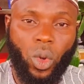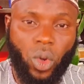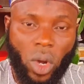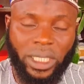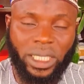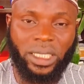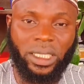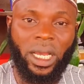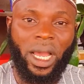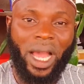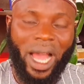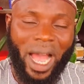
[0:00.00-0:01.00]
gotten
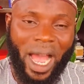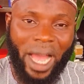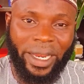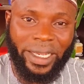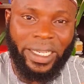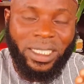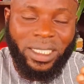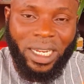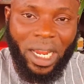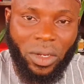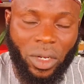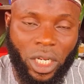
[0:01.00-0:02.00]
an
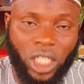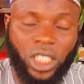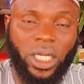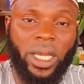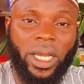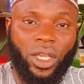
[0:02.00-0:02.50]
insider knowledge,